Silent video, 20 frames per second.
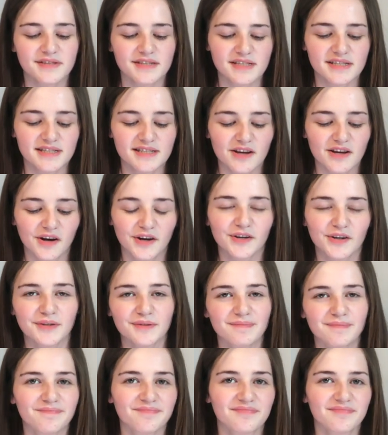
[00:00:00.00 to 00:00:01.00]

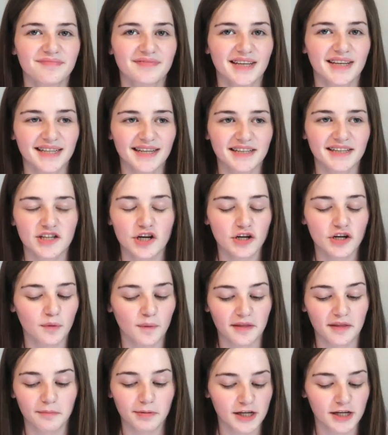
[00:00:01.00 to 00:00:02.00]
So I don't know
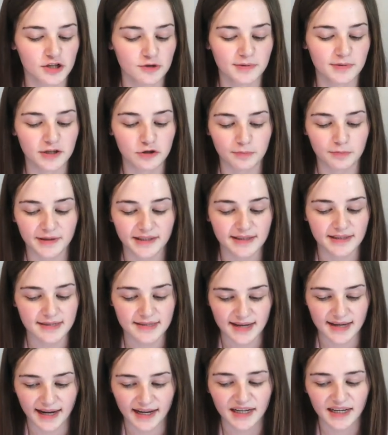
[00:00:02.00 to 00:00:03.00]
whether Pleasure Beach will be the
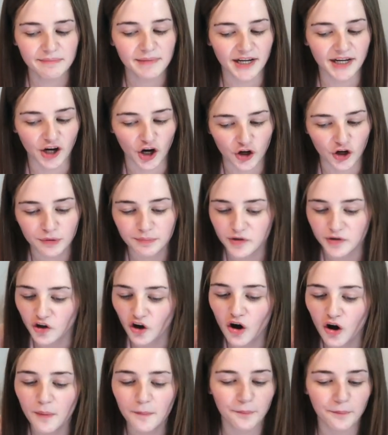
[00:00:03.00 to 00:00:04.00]
same. I hope
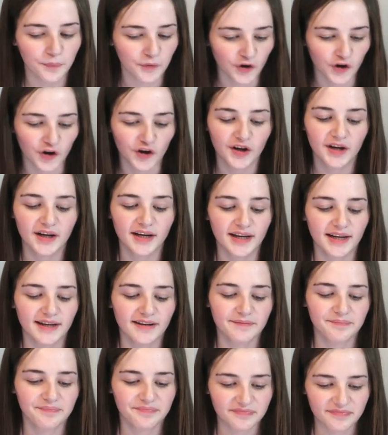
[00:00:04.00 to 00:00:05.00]
not. But
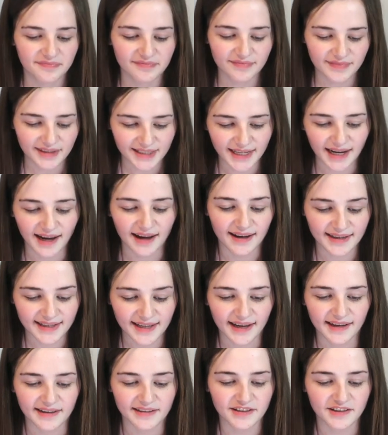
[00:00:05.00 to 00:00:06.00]
yeah,
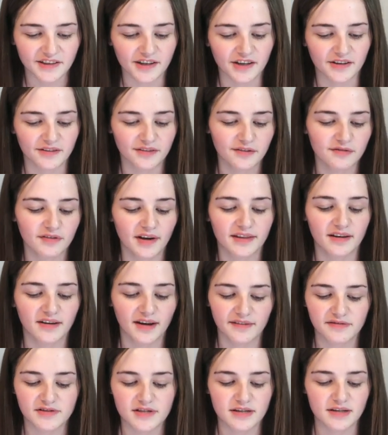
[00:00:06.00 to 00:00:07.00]
again, you know, the fact that
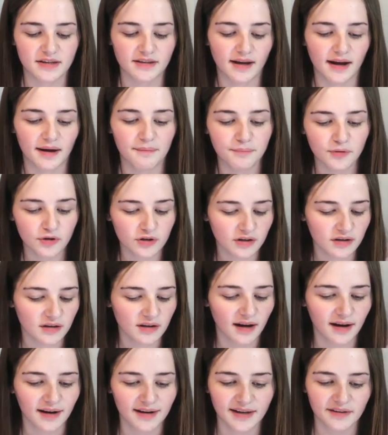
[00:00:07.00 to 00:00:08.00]
you have to like book
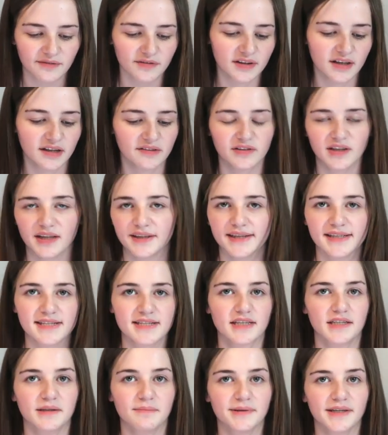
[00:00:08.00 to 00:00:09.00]
online, everything, I feel like
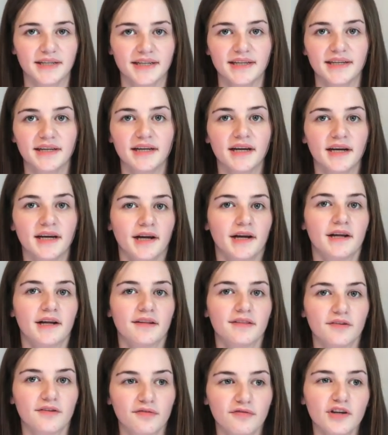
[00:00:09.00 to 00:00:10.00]
that's going to be
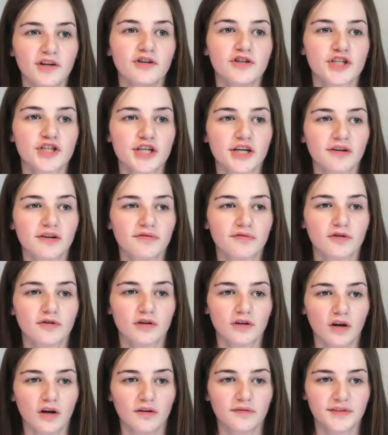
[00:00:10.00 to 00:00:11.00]
the future
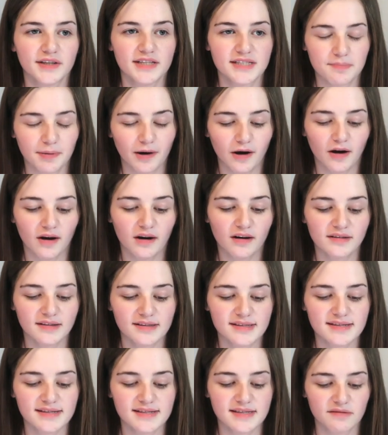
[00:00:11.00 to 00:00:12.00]
for a lot of these
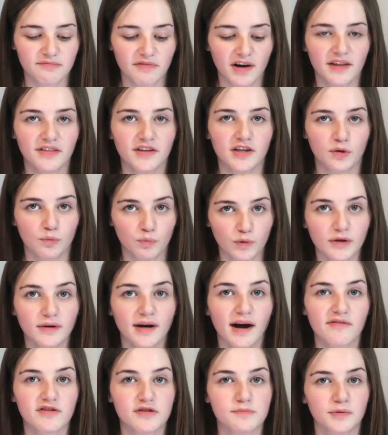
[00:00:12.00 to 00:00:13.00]
parks, is the fact that you
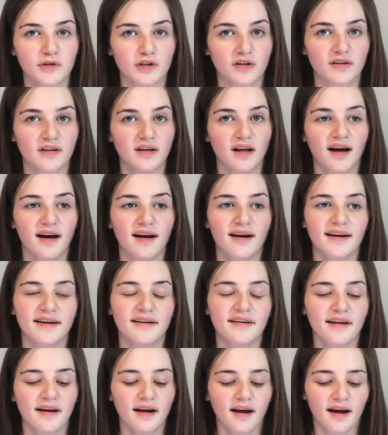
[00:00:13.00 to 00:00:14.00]
will have to book
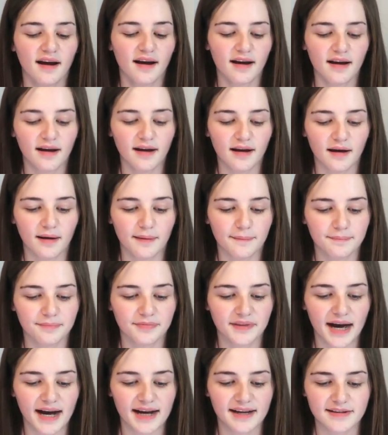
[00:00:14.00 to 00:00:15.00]
online,
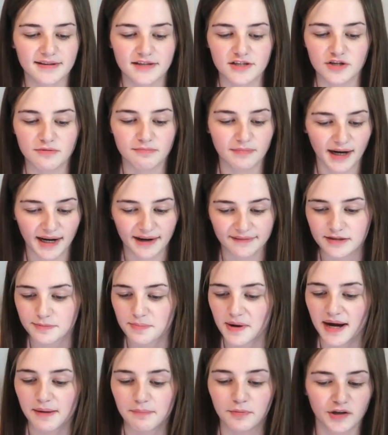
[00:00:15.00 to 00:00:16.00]
and you might have to
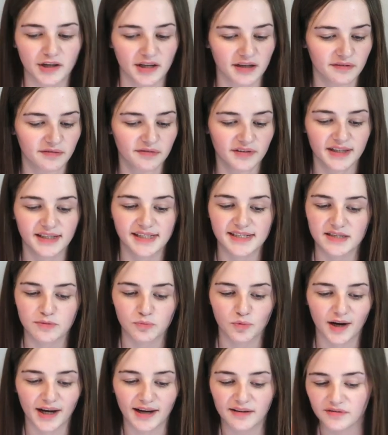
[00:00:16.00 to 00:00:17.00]
pay booking fees
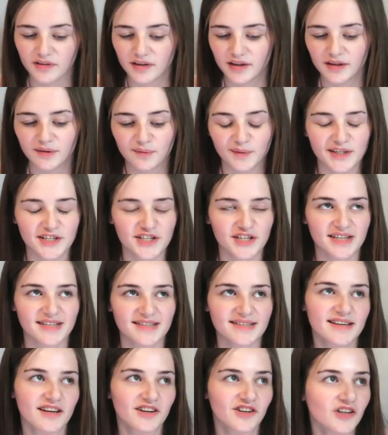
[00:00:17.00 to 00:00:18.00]
and whatever, which
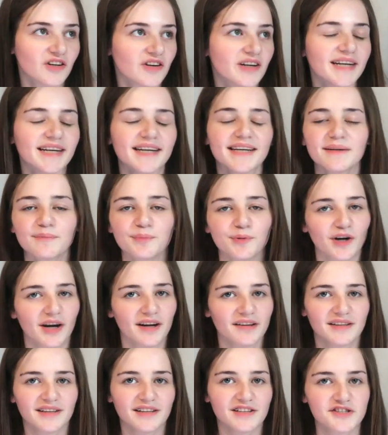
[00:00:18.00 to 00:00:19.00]
is annoying, but
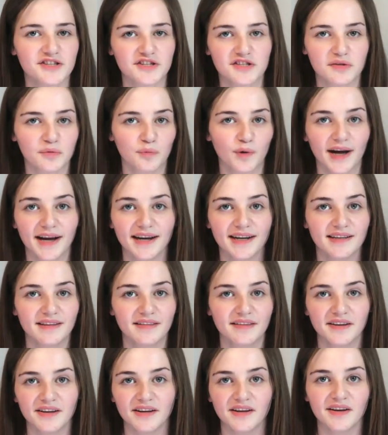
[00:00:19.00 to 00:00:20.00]
I think it's just the
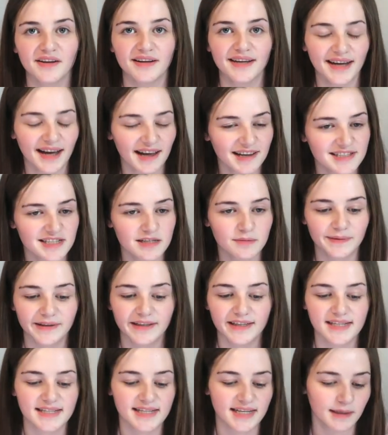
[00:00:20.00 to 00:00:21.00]
way that it has to
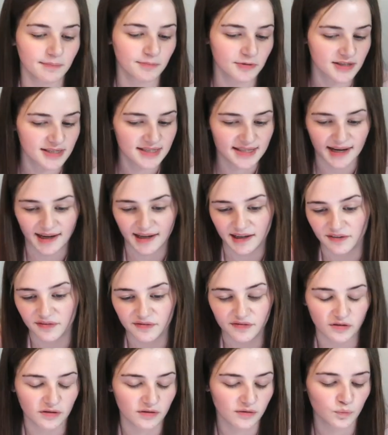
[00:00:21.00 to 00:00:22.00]
be to keep us
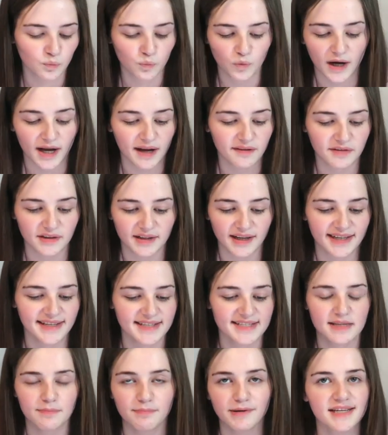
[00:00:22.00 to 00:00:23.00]
safe and whatever, like
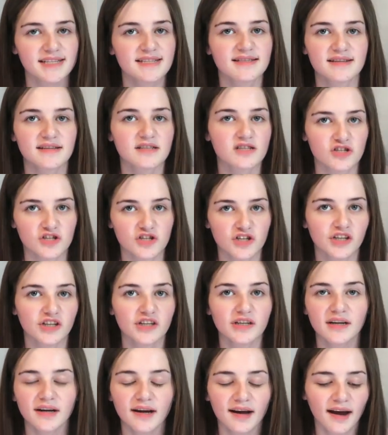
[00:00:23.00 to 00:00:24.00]
it's the best thing to
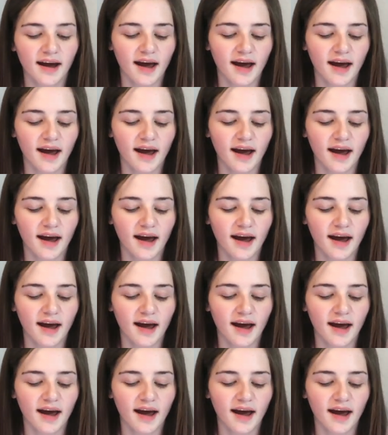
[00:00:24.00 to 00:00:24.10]
do.